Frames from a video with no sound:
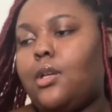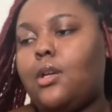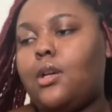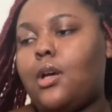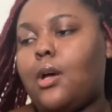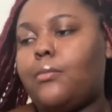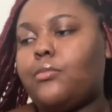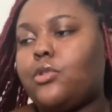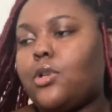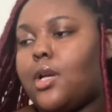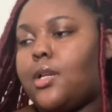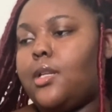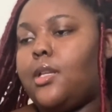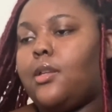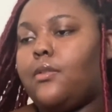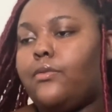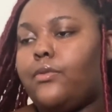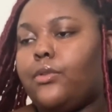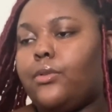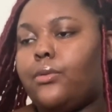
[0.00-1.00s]
I'm trying to
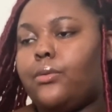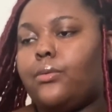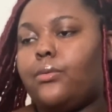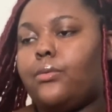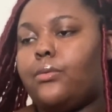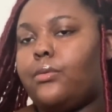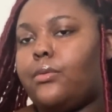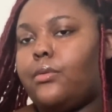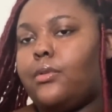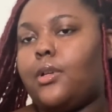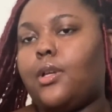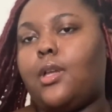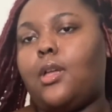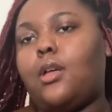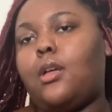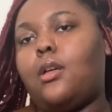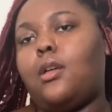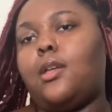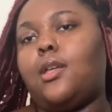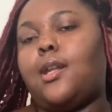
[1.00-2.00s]
give you
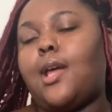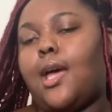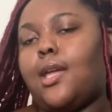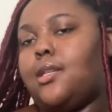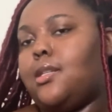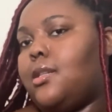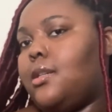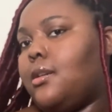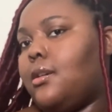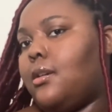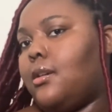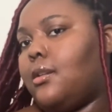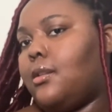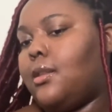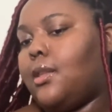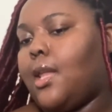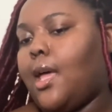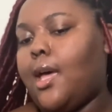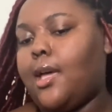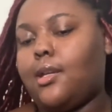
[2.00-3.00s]
an idea.
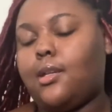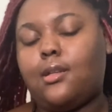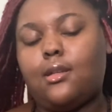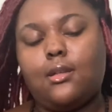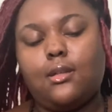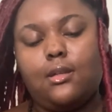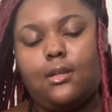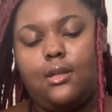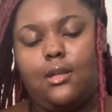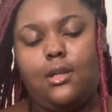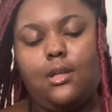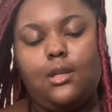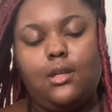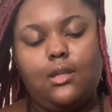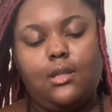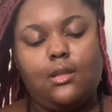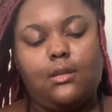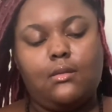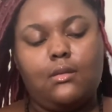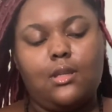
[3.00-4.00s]
Like,
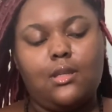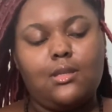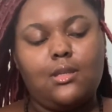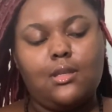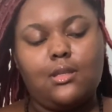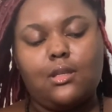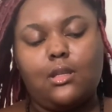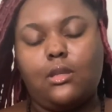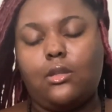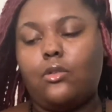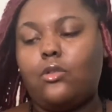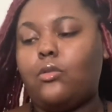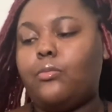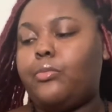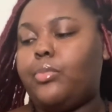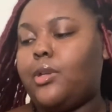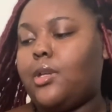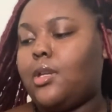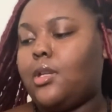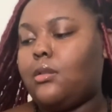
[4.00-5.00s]
this is a little
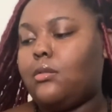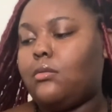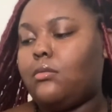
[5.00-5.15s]
bit,